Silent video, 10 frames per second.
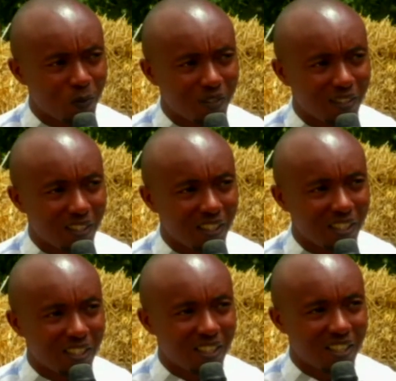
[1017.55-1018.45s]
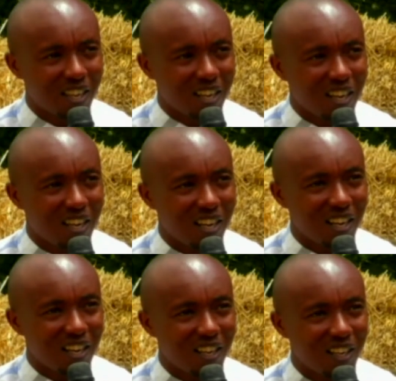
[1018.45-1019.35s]
we think,
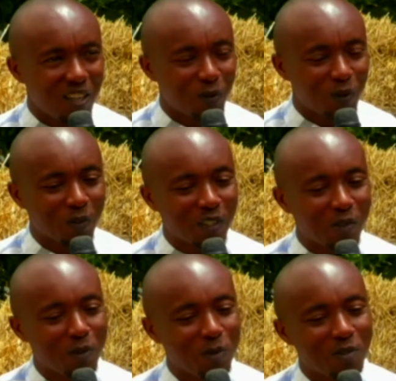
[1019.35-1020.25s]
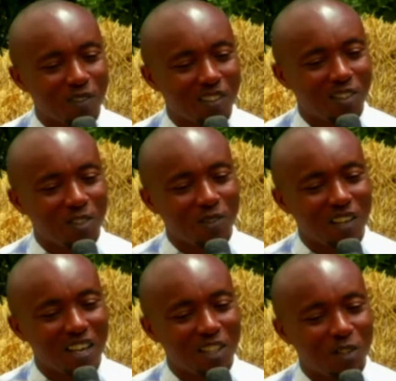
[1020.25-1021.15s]
because even the Bible refers to
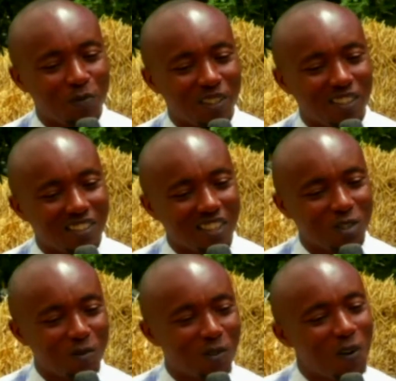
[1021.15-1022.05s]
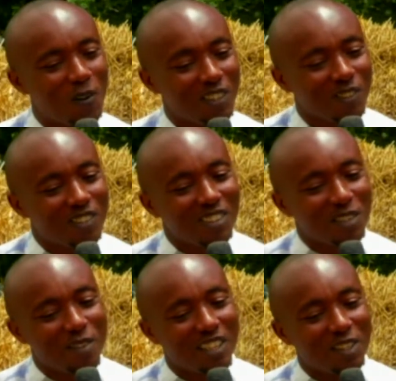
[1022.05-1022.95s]
us being sons of God, it's not just
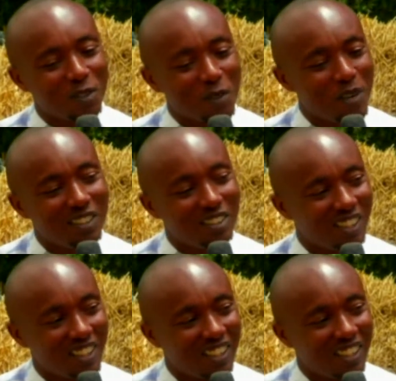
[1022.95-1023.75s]
referring to the male gender,